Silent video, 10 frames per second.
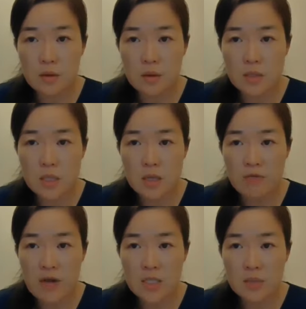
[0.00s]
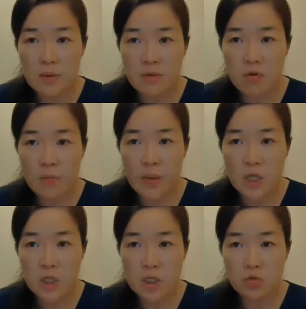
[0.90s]
Is it advisable for
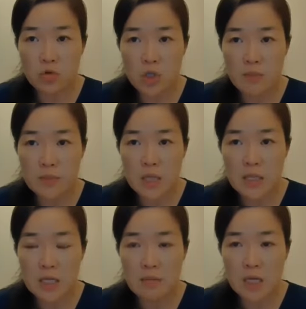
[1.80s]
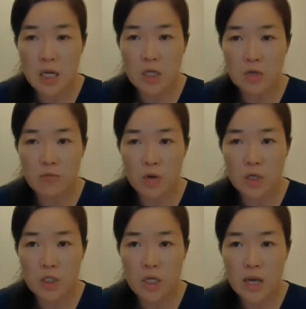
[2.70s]
patient to stop statin medication for
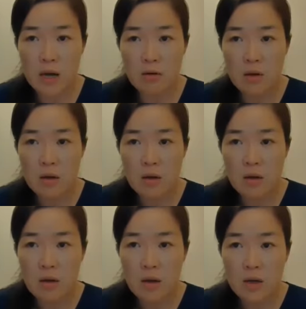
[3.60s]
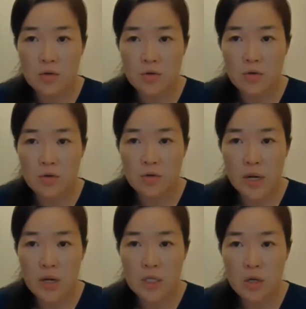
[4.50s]
HDL and
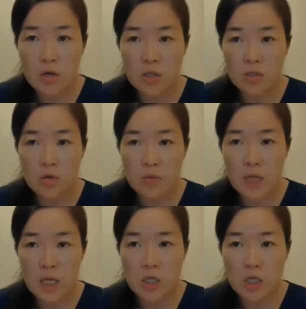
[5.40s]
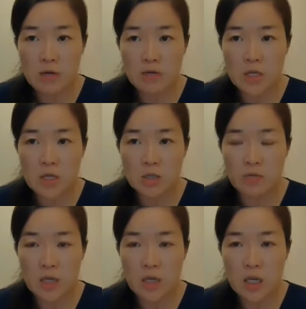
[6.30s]
triglyceride cholesterol medication after years of
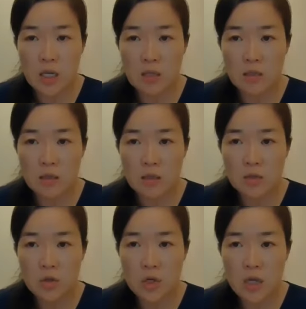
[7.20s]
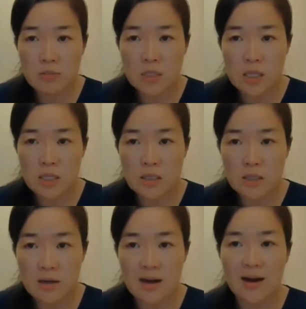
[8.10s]
taking it? 20 mg statin.
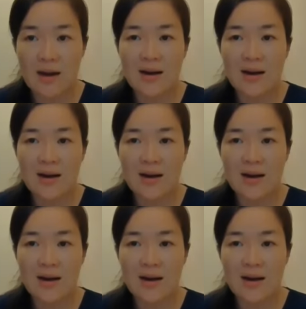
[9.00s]
Uh-huh.